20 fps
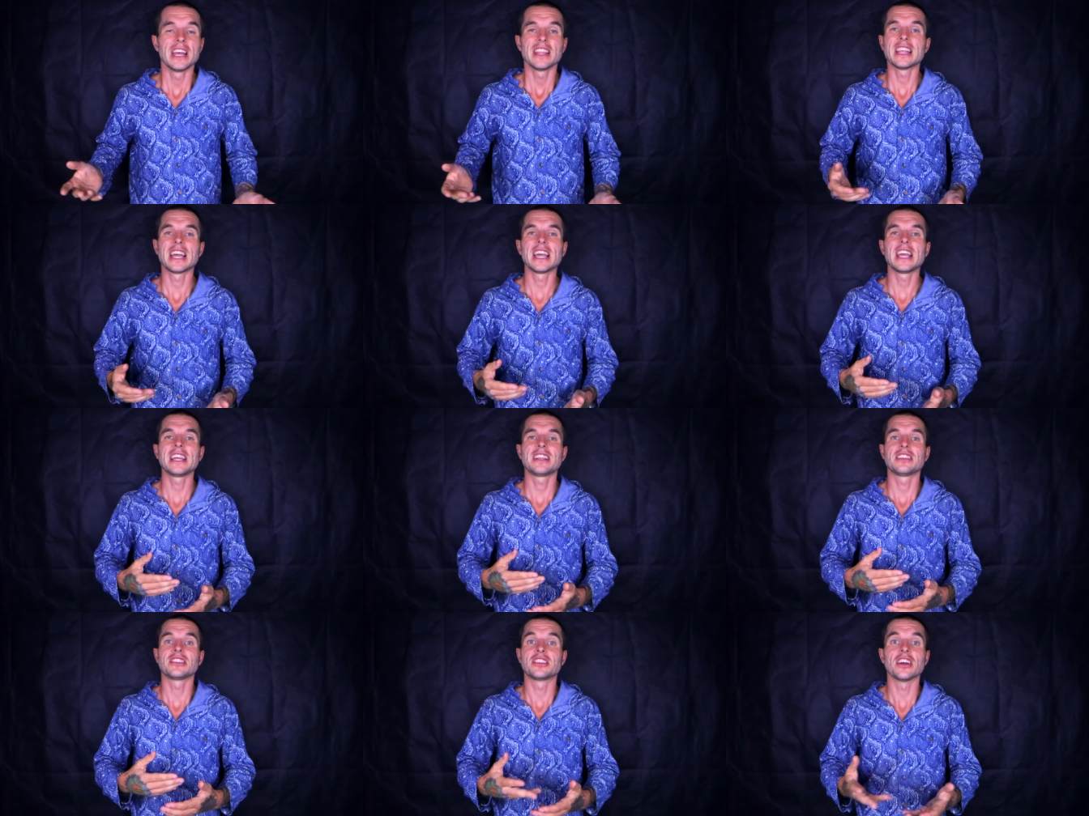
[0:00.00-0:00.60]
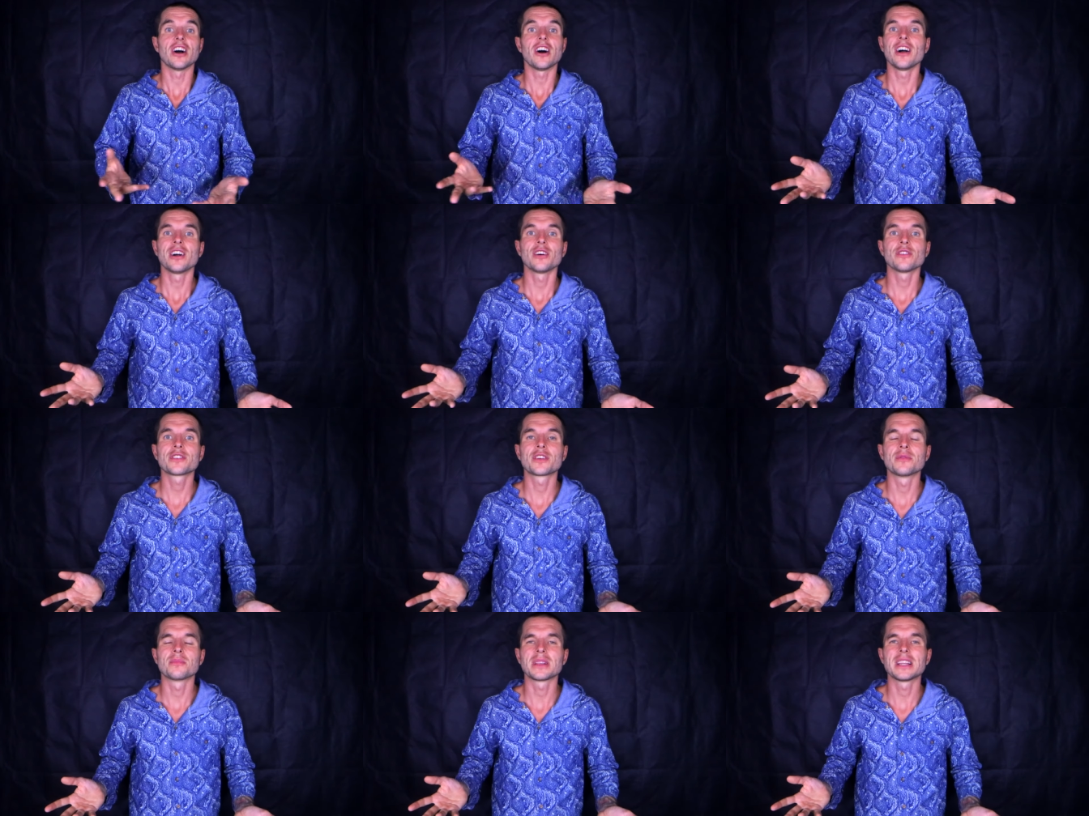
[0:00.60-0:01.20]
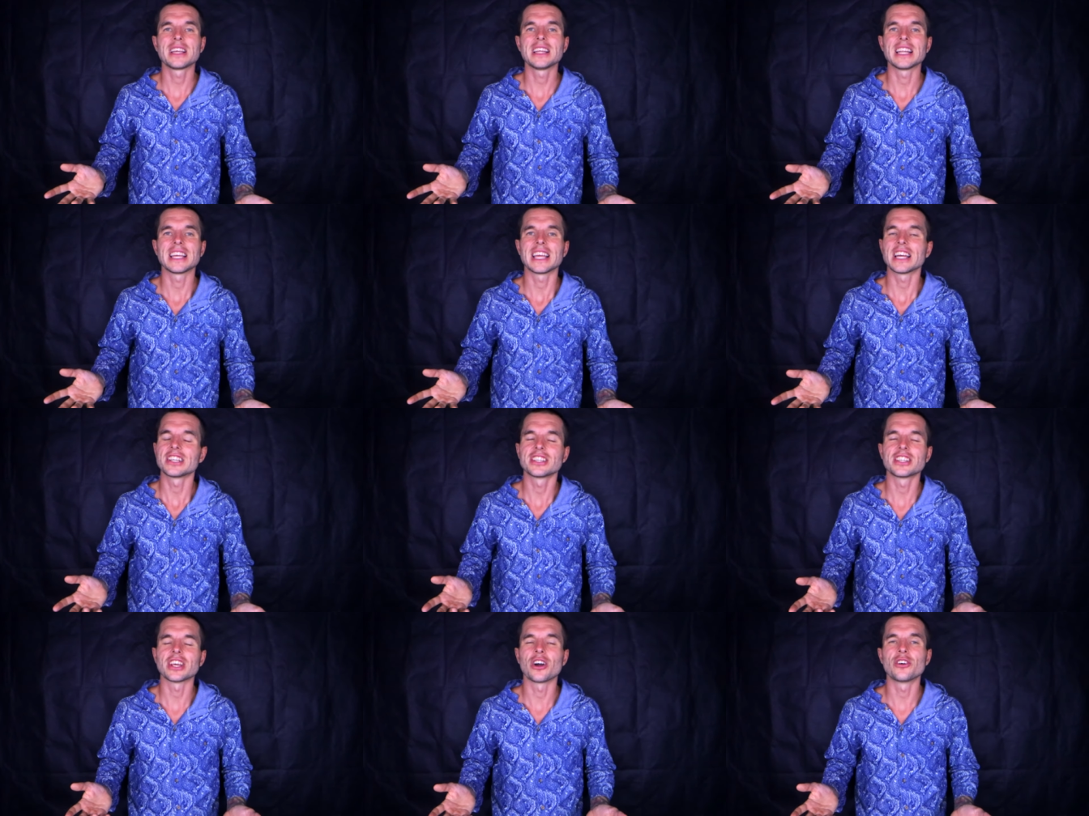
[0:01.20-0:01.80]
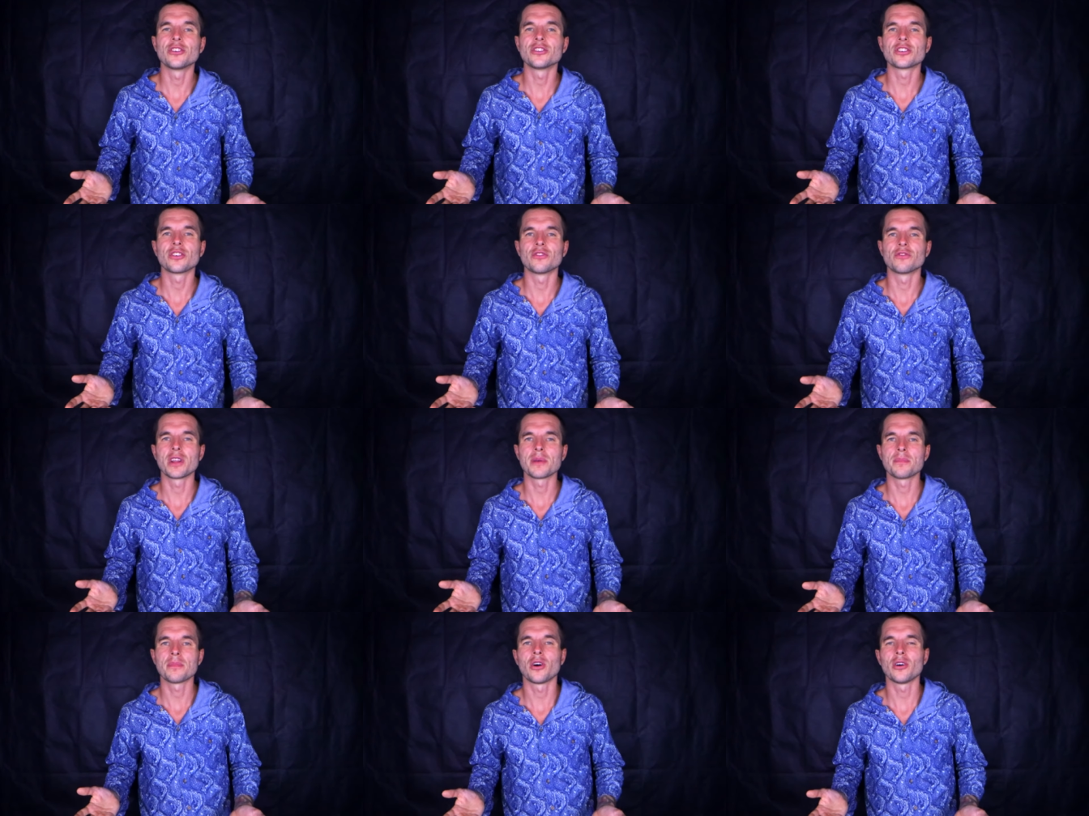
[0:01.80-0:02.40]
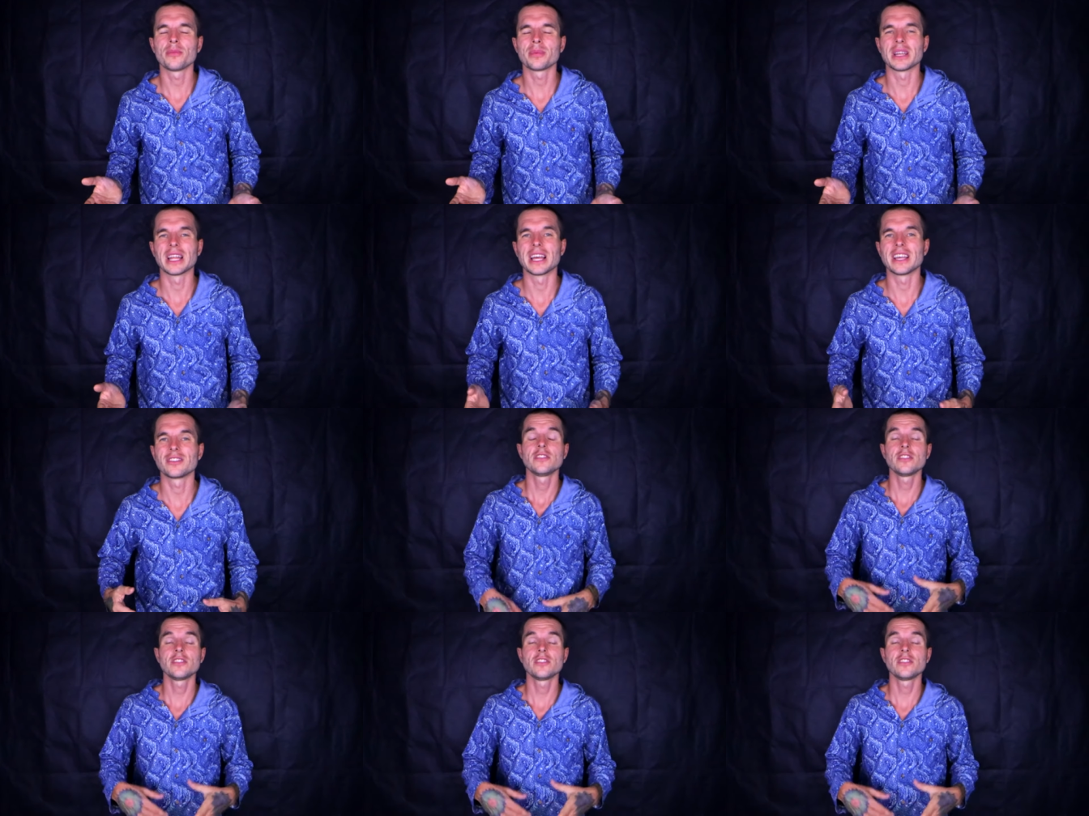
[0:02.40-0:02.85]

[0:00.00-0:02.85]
they die off completely and don't repopulate.